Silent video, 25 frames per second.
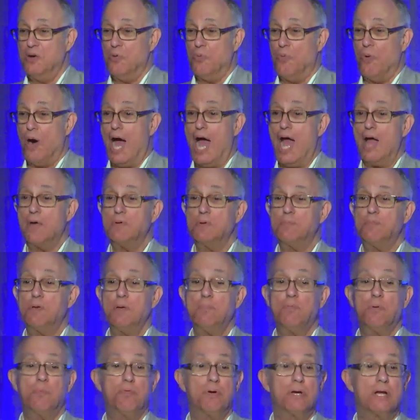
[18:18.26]
Why would
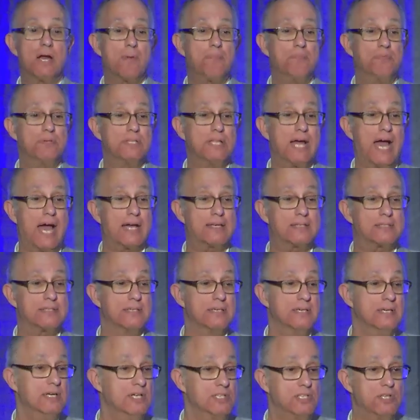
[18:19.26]
people put up with that
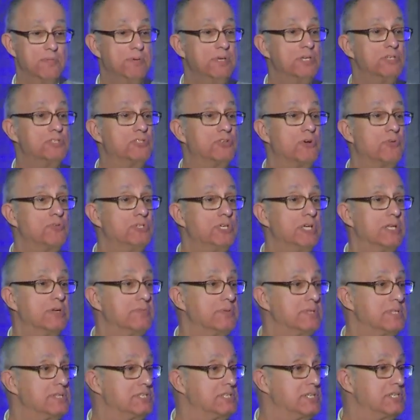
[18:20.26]
to be associated
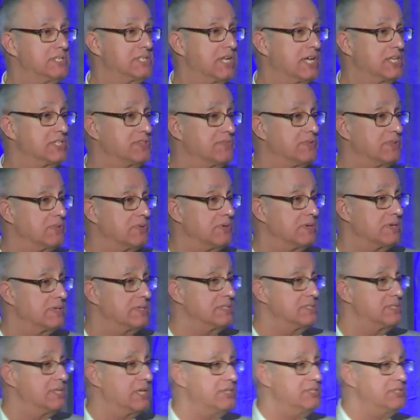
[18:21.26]
with a successful
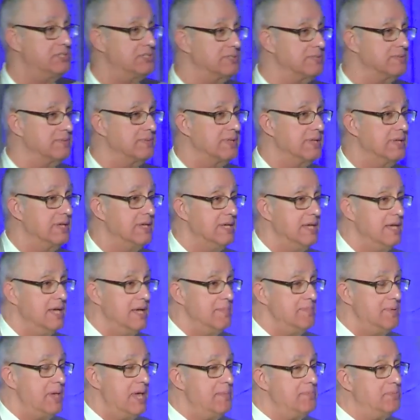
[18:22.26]
organization?
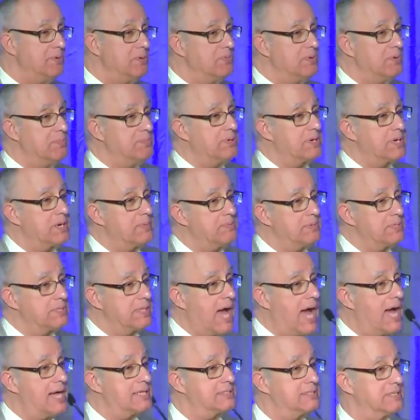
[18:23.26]
People will put up a
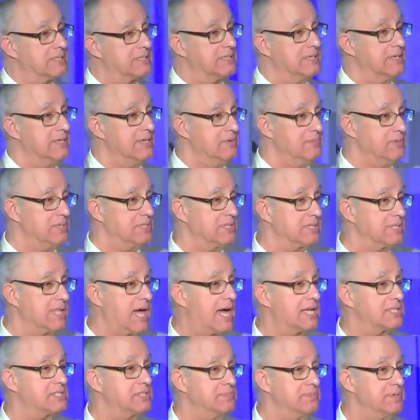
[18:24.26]
lot with a
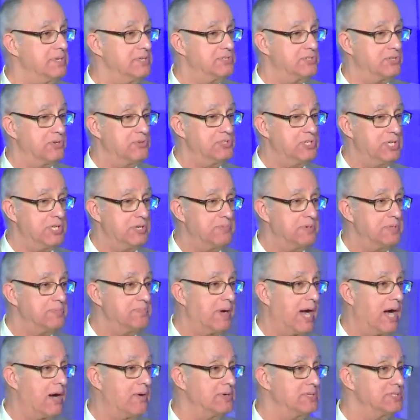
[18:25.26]
lot to be associated with
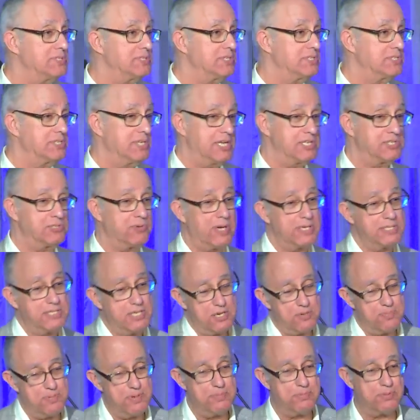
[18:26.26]
power and success. So I
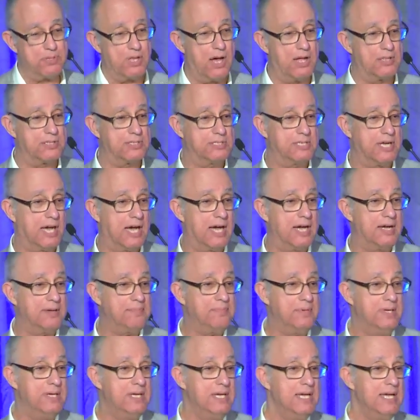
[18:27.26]
tell people all the
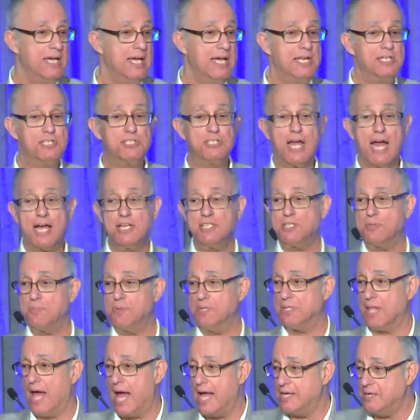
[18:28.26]
time it is nice to
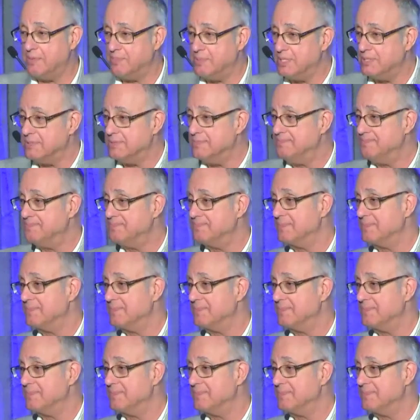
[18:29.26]
be likable.